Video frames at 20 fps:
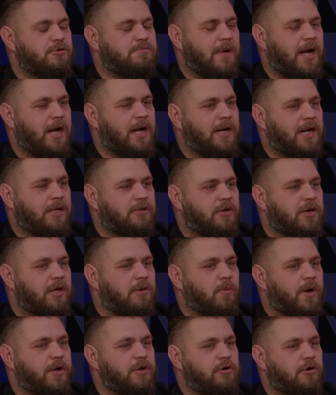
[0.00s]
it. does matter that, doesn't
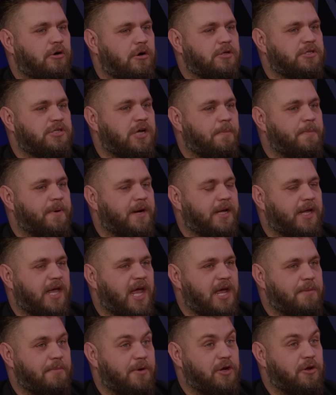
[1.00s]
it? When you're on top in a
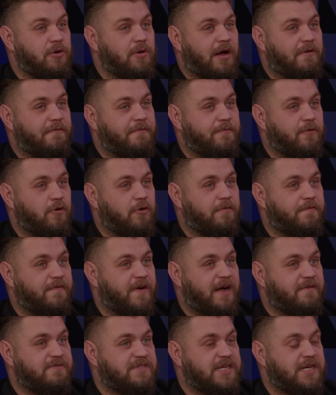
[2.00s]
game and you have four,
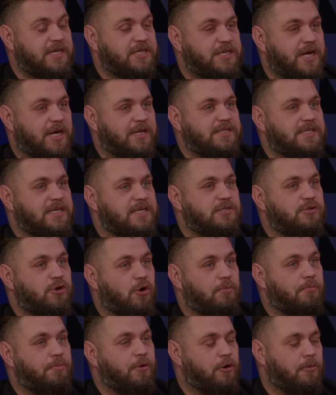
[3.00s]
five, six chances,
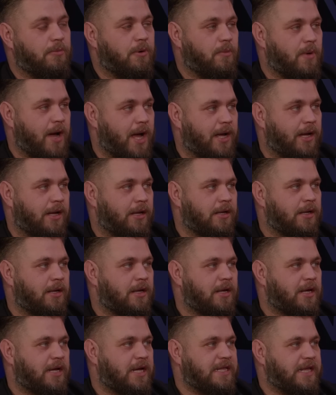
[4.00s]
don't put them away.
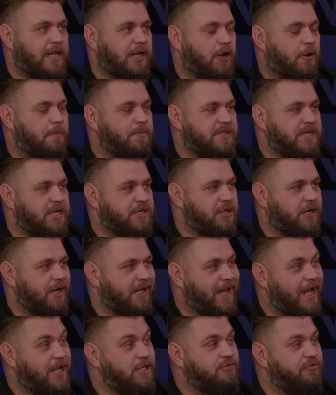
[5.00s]
Then the opposition
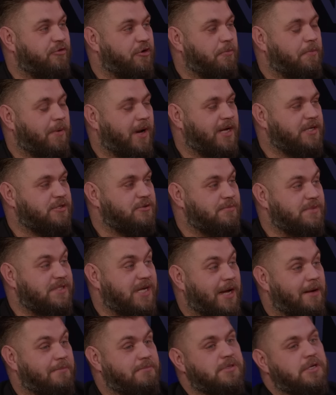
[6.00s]
against run a play
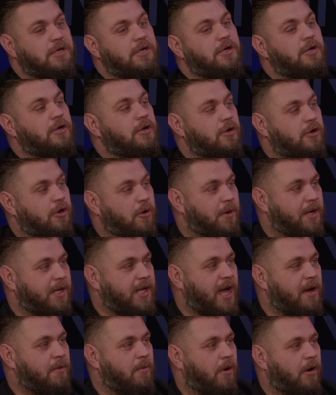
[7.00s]
sometimes go
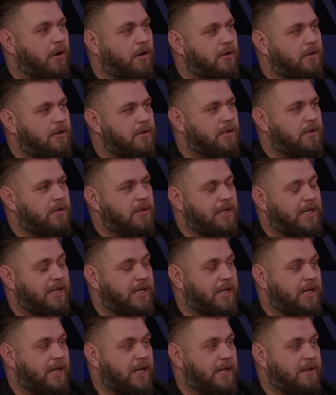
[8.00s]
and get one.
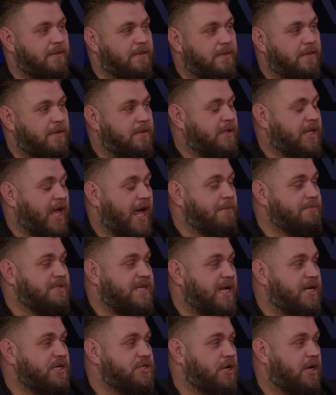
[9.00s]
It, it
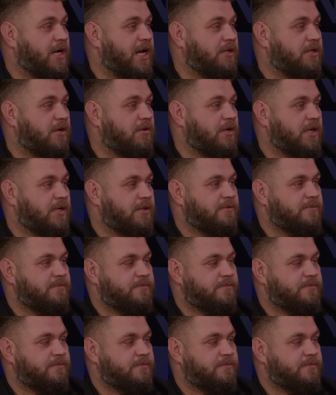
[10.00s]
Games hinge on that, don't they?